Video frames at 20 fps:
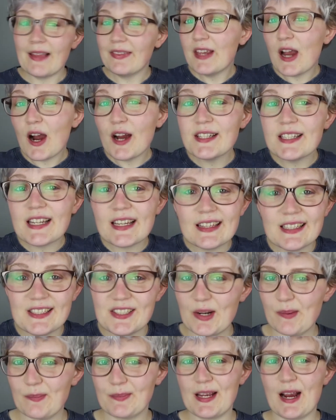And the idea that
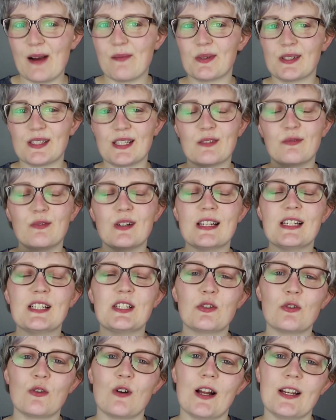jumped out was this really
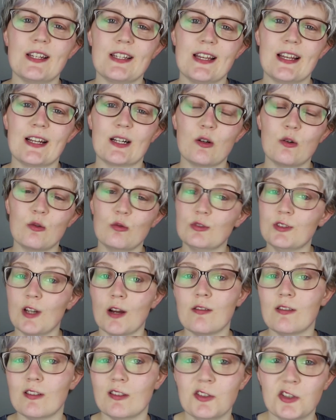short idea called
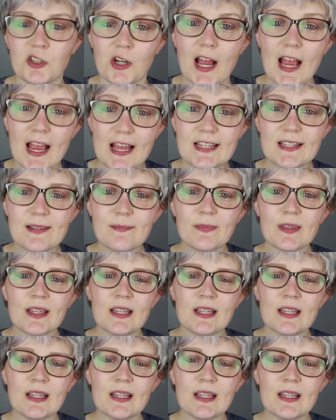Don't Lose Your Head,